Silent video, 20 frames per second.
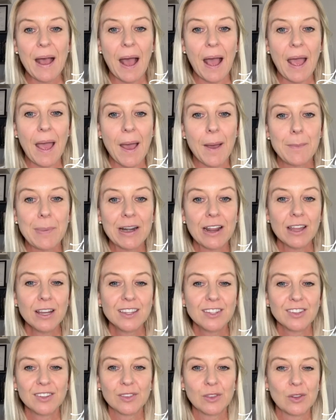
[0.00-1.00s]
But I
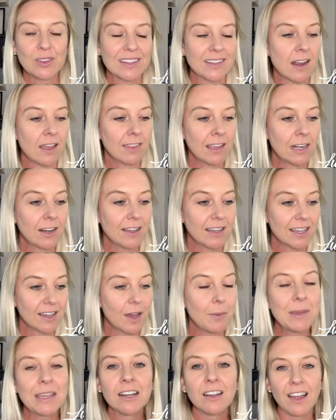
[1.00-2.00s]
just thought there's nothing like
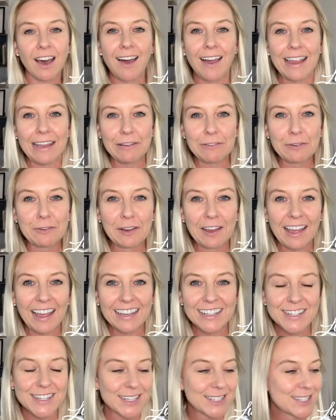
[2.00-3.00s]
coming live
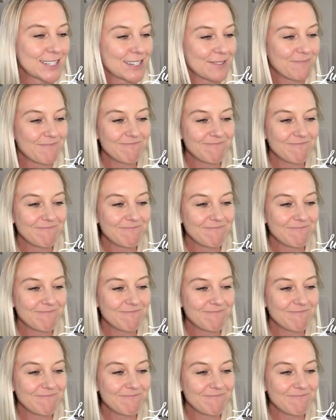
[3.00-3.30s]
and just